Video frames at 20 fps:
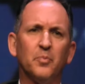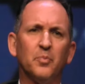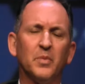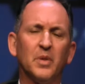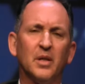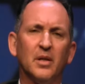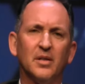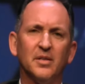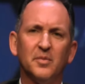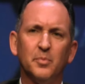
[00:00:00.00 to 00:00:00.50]

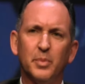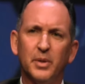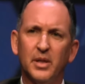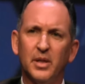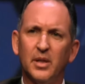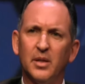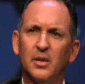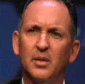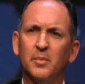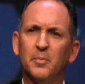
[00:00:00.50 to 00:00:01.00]
has
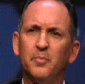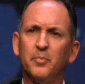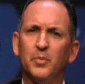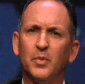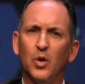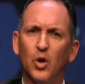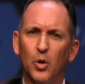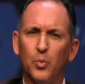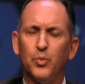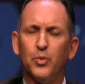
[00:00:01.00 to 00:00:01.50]
been
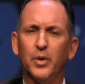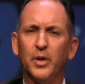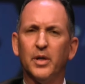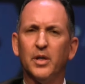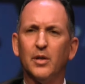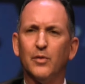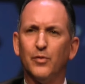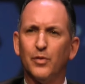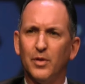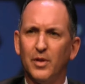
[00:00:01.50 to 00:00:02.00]

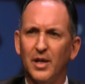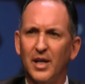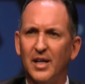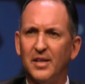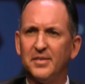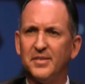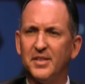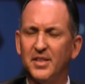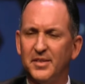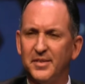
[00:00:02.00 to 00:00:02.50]
operating for the
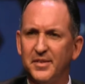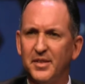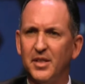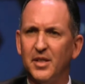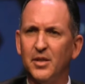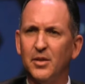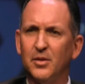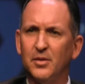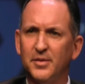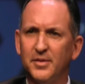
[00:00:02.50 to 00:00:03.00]
last 60
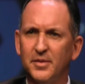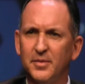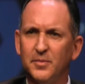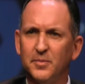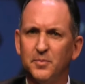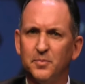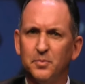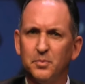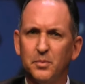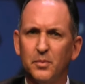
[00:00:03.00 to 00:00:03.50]
years,
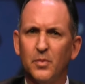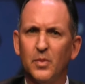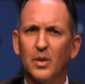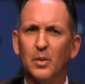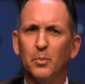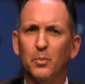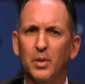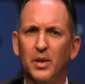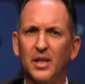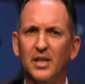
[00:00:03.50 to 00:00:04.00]

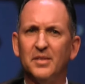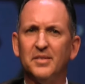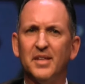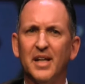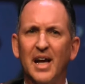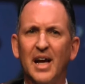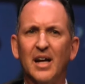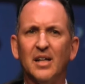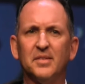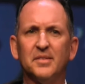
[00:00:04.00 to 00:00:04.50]
please
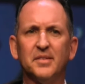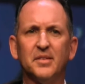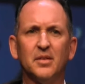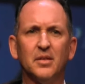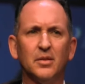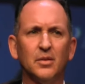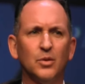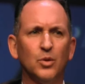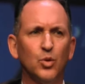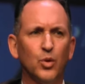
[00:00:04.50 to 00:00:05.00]
ask
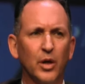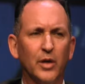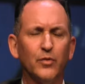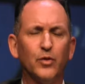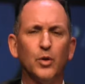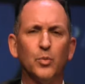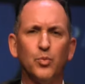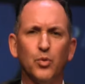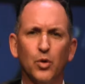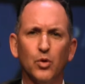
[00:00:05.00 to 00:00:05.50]

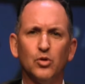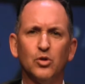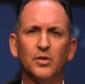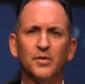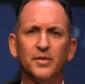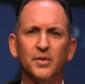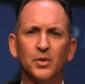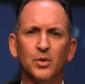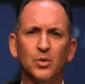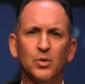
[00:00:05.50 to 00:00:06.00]
whoever
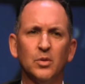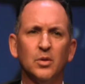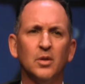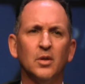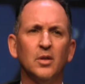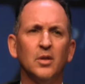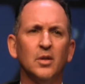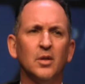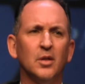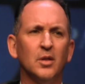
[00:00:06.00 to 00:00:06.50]
approaches you,
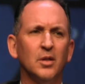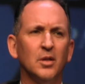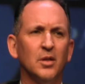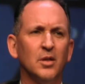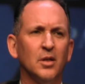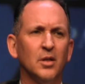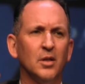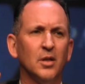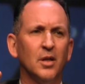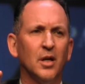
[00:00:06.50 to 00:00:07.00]

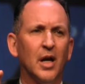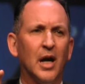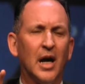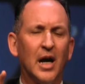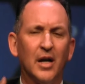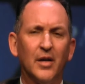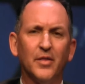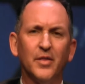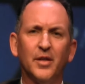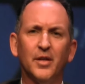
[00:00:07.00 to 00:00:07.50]

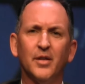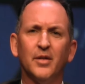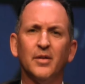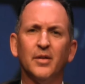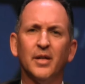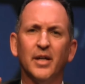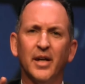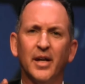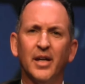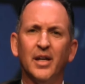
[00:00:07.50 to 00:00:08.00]
are
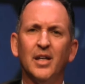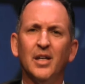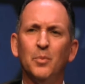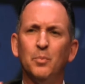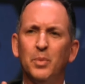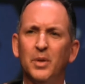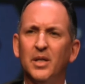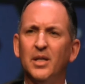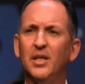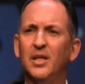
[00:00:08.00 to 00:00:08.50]
there any
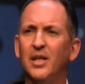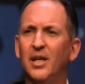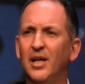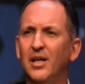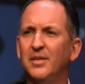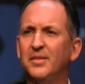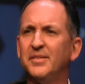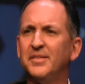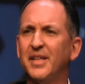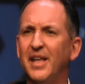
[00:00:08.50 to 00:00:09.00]

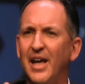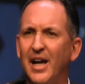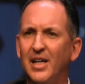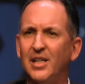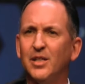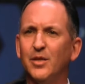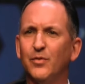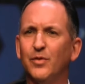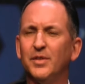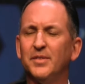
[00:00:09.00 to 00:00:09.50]
BDS
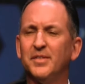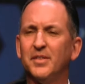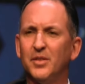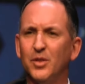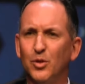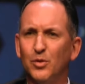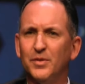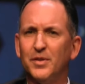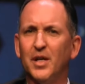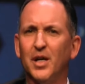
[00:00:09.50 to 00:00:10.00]
activists in
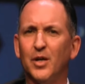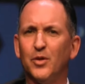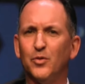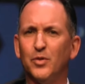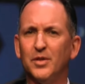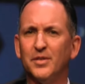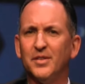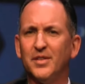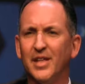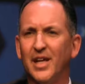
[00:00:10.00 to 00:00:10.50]
those
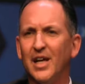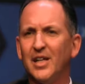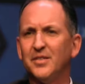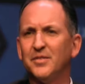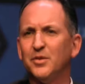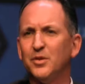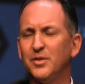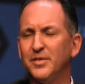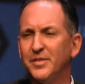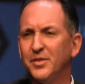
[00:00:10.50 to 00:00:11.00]
countries? And the
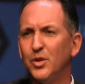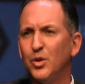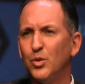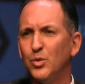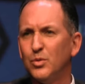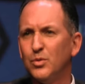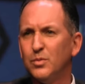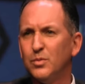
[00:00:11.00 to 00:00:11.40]
answer is no.